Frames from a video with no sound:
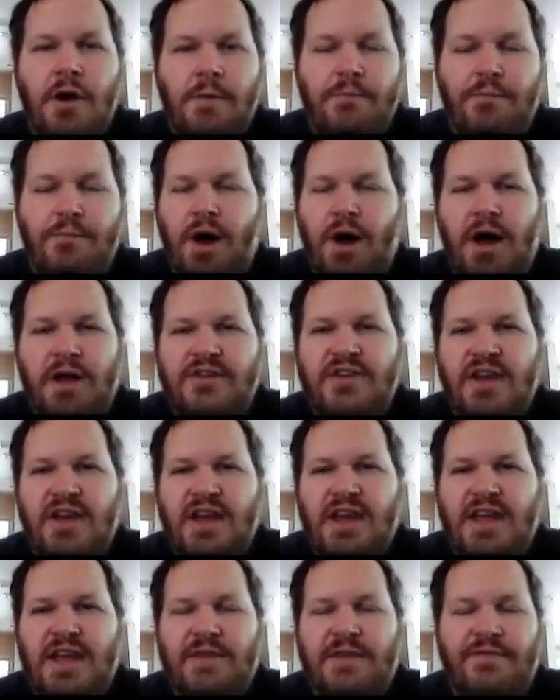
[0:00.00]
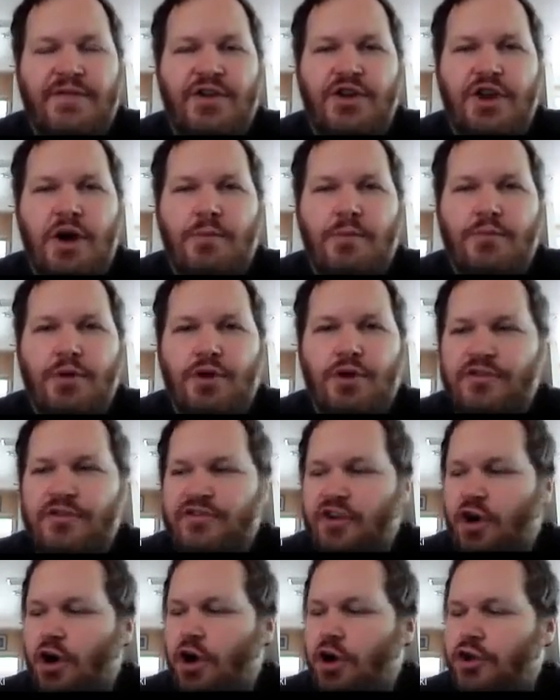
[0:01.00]
But if the numbers
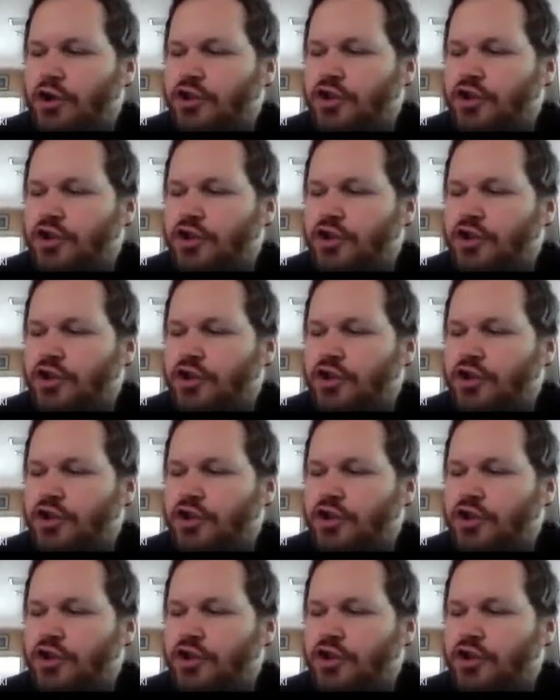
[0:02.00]
on